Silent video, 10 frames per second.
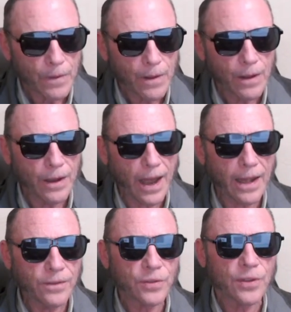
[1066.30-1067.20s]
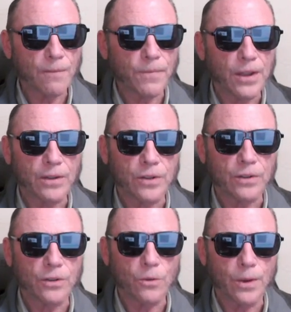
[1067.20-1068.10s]
It has something
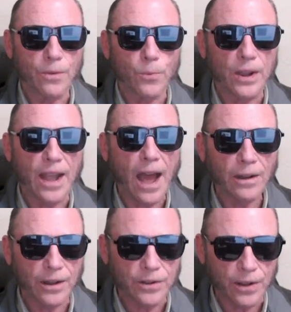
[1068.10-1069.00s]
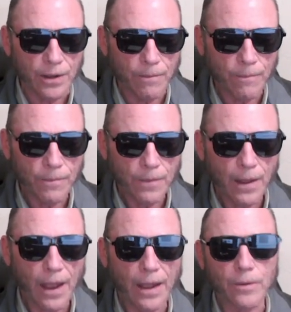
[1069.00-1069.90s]
to do with reality.
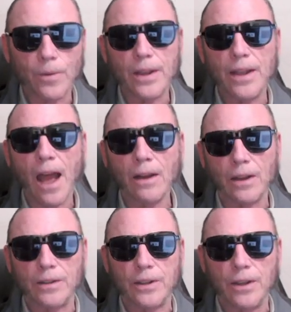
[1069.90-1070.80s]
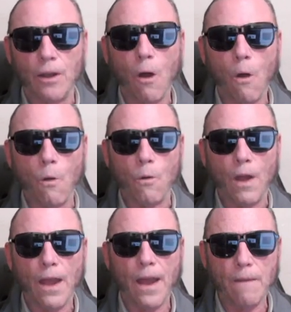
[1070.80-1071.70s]
And reality,
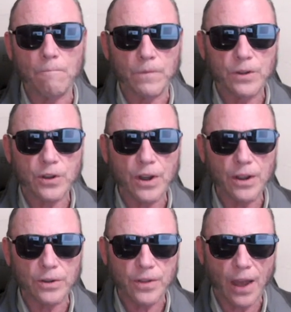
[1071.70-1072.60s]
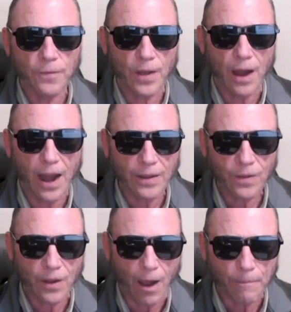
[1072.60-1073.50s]
OMG, is that the
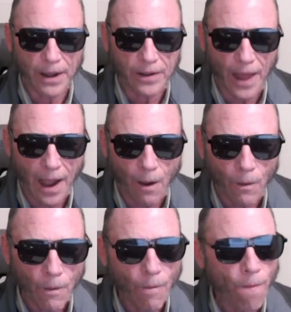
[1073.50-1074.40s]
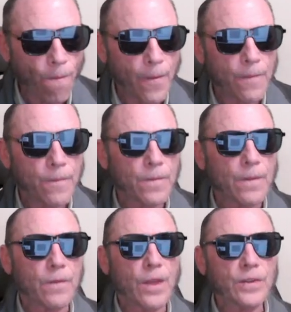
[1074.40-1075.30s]
hot topic now?
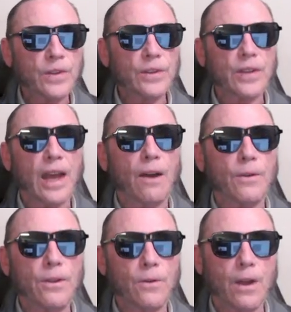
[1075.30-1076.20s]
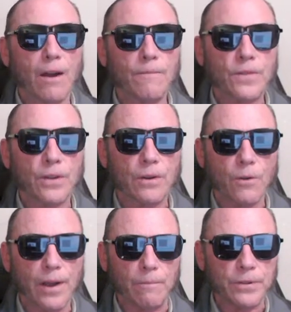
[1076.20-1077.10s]
This is how you come to
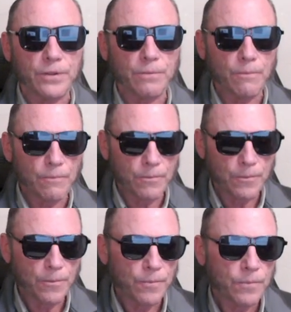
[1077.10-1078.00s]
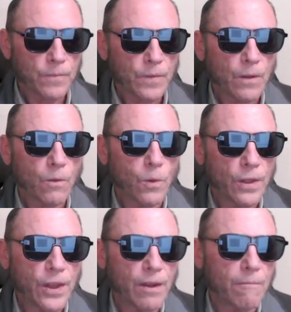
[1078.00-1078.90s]
grips
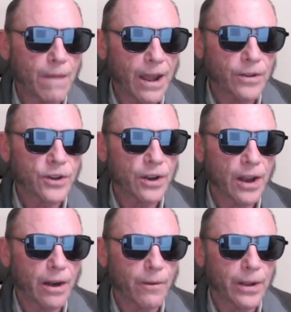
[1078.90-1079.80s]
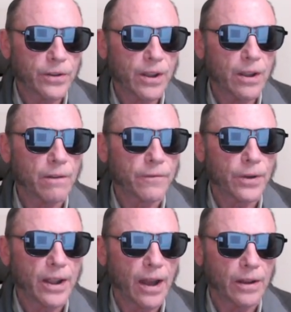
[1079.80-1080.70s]
with the imaginarity of
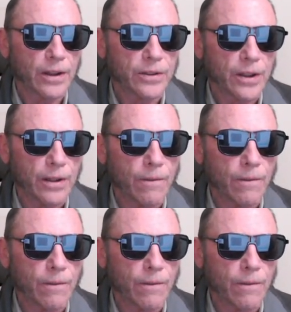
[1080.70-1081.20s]
reality.